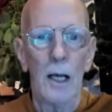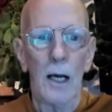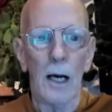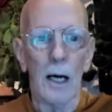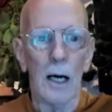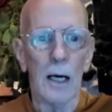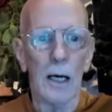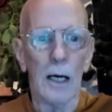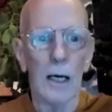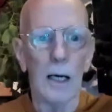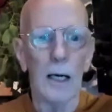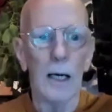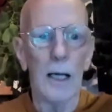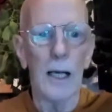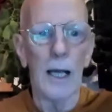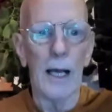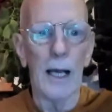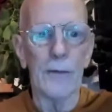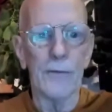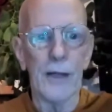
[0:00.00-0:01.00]

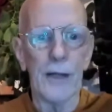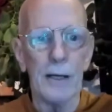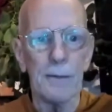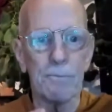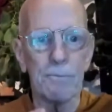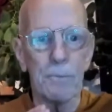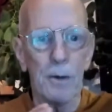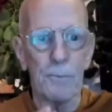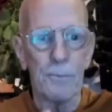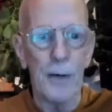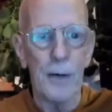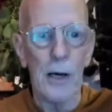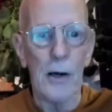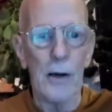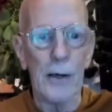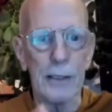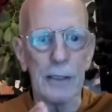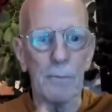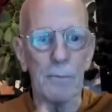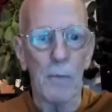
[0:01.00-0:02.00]
And then
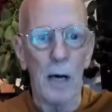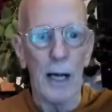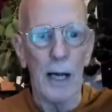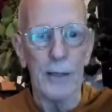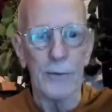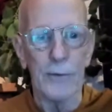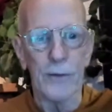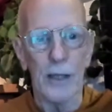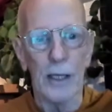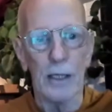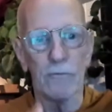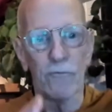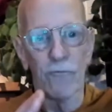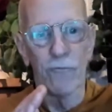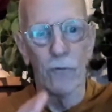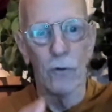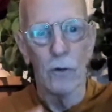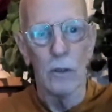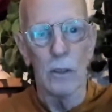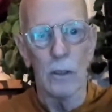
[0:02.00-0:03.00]
preparing the mind then
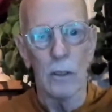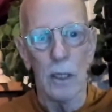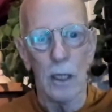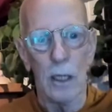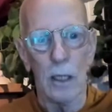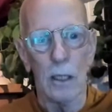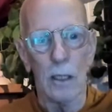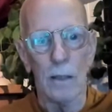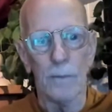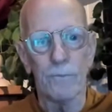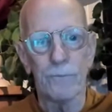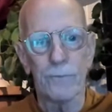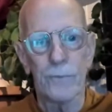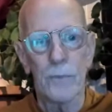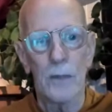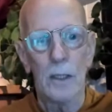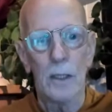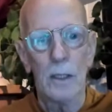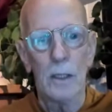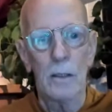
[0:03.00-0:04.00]
for
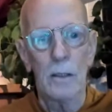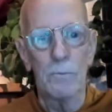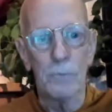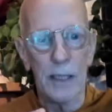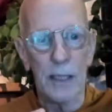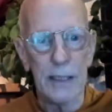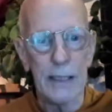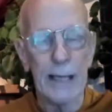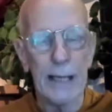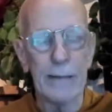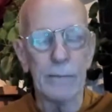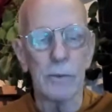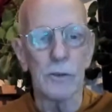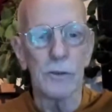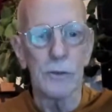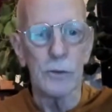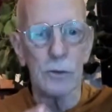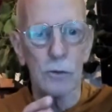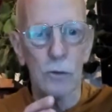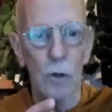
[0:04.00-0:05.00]
being able
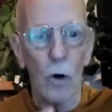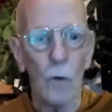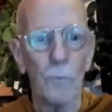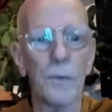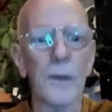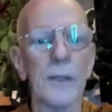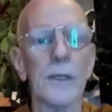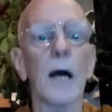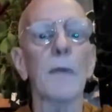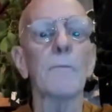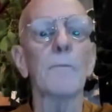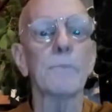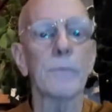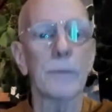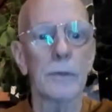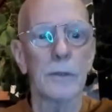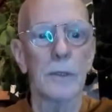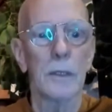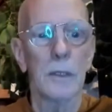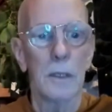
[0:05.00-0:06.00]
to open up
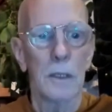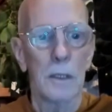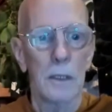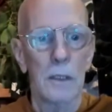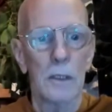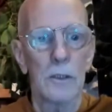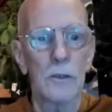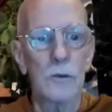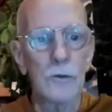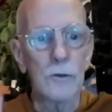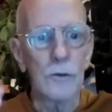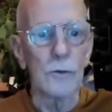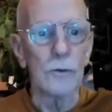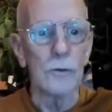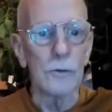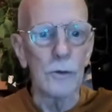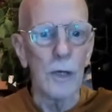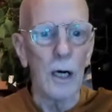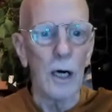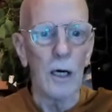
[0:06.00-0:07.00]

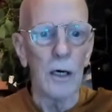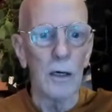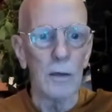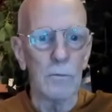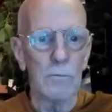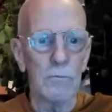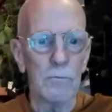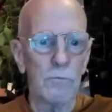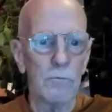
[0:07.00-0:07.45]
to